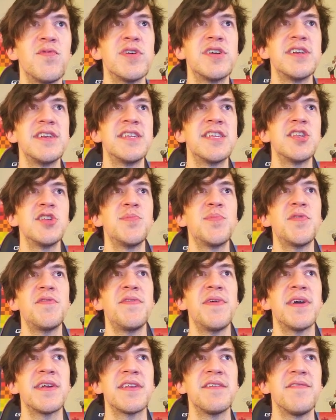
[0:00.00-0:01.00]
which is super
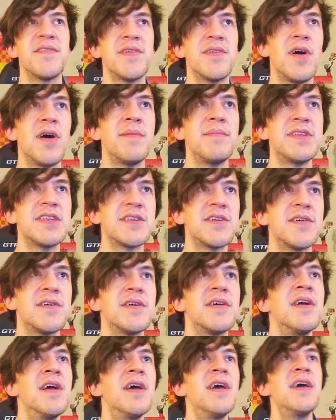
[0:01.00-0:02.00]
effective on
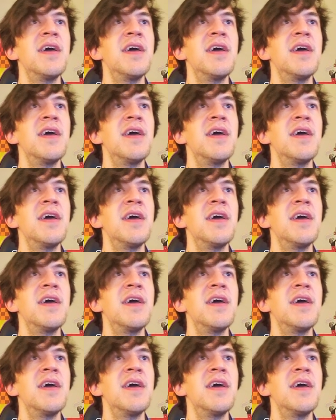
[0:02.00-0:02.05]
Amistar.